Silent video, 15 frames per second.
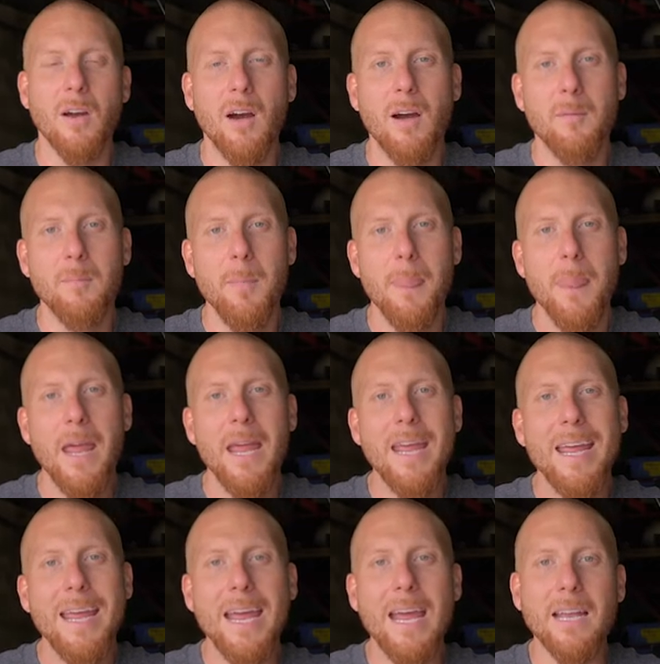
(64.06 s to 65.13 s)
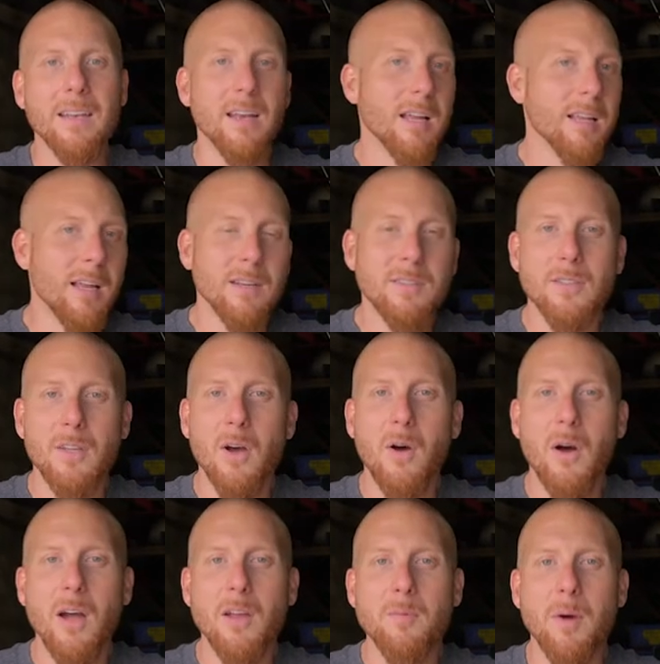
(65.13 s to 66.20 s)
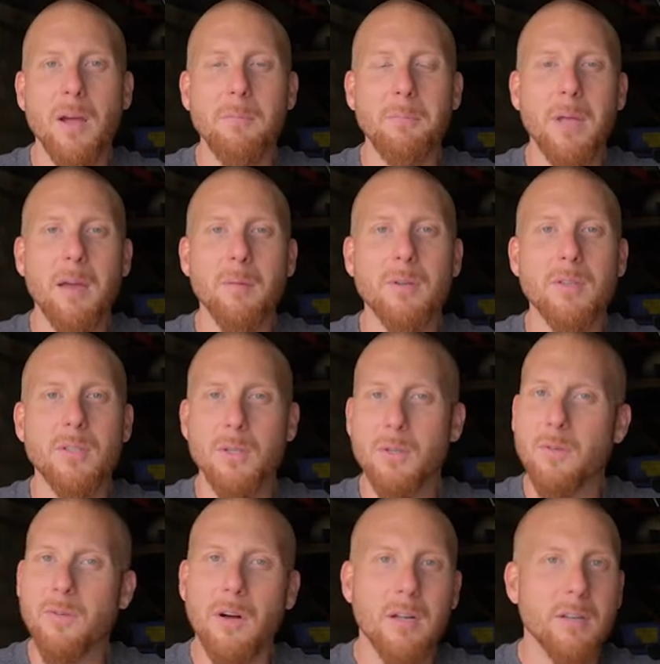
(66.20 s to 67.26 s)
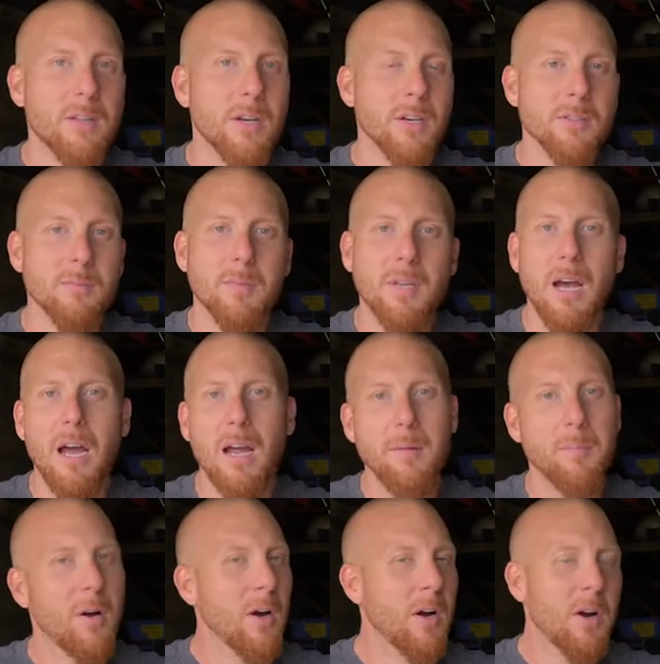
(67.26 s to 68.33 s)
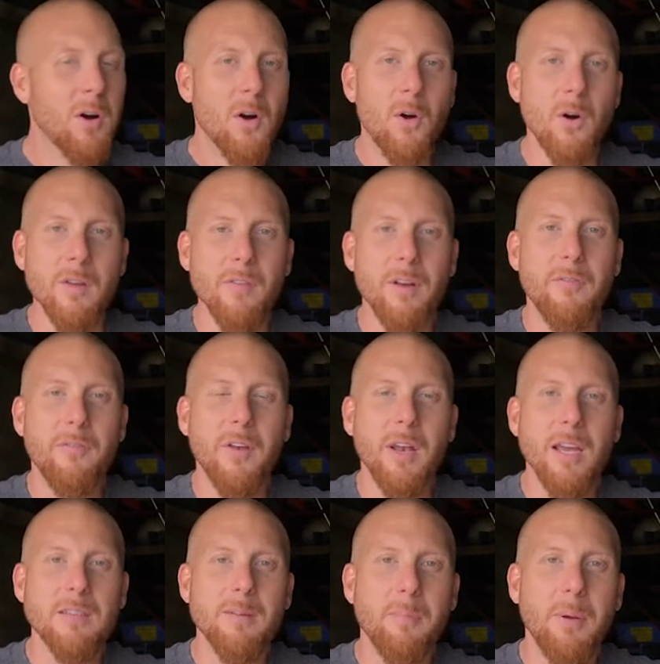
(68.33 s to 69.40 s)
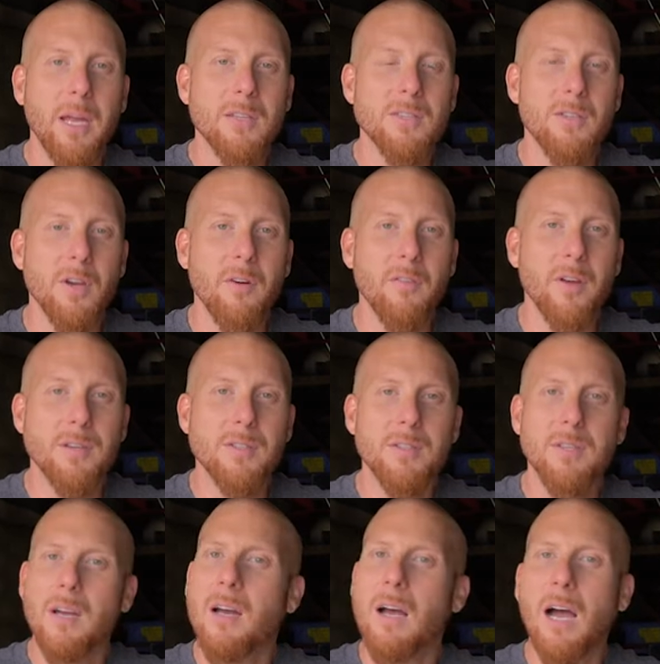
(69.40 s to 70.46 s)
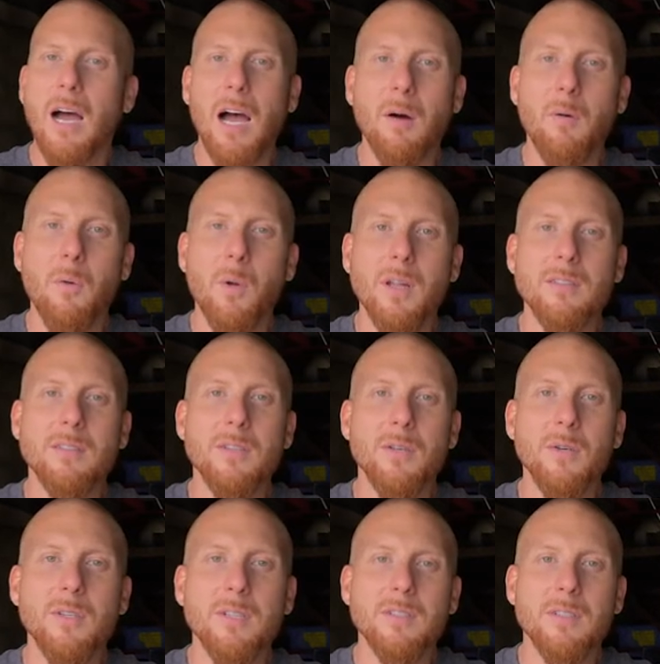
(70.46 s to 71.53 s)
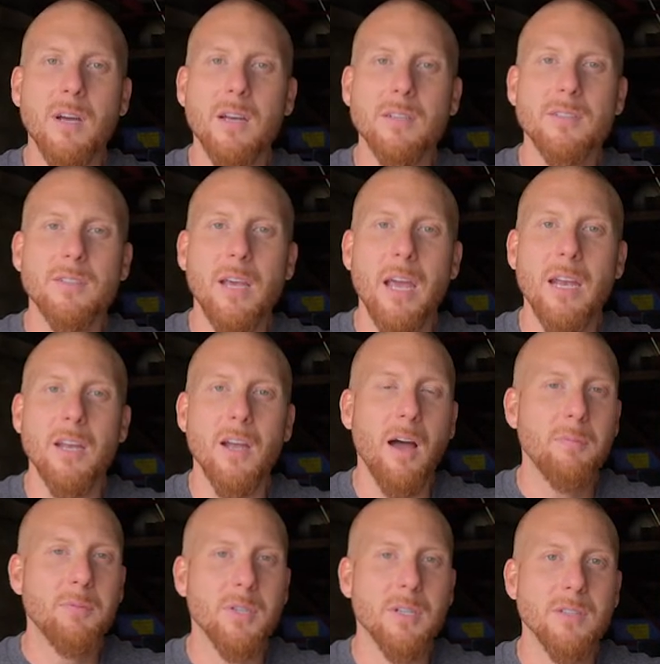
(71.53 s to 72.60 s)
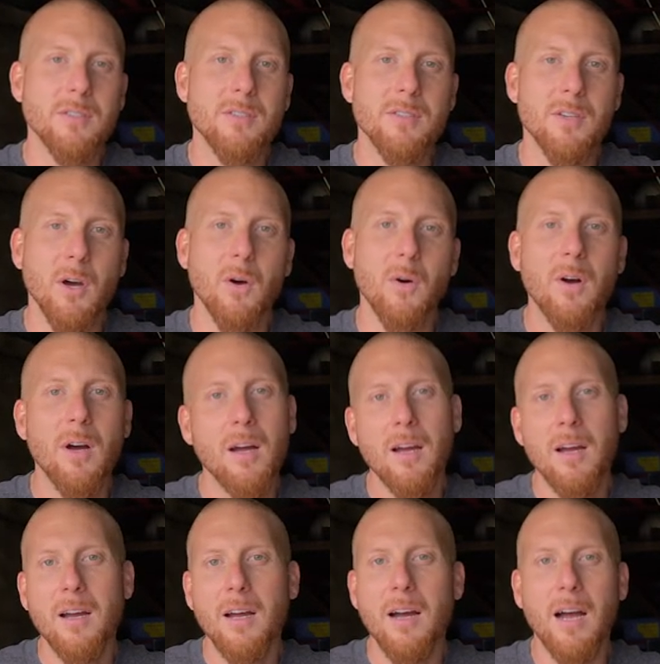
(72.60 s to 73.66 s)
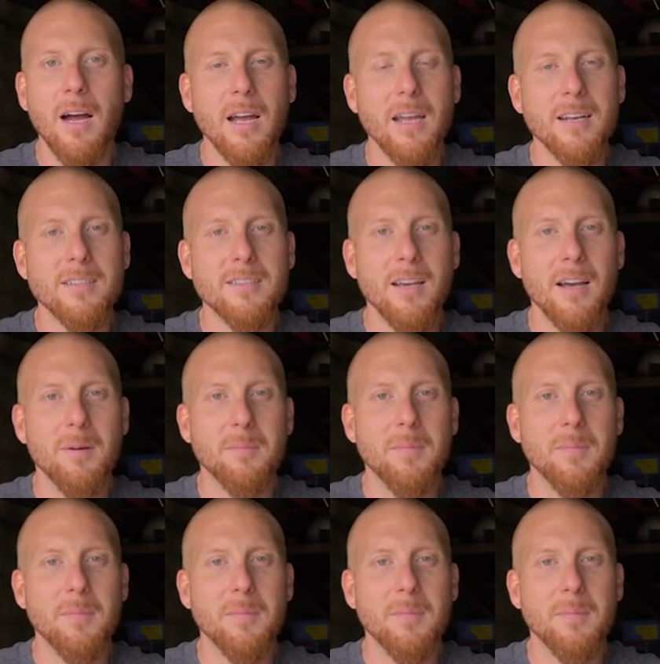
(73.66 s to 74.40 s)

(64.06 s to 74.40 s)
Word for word: com and uh, let us know how you might be able to volunteer some time, or even if it is a paid service, uh, we're willing to discuss any options. So uh, hit us up.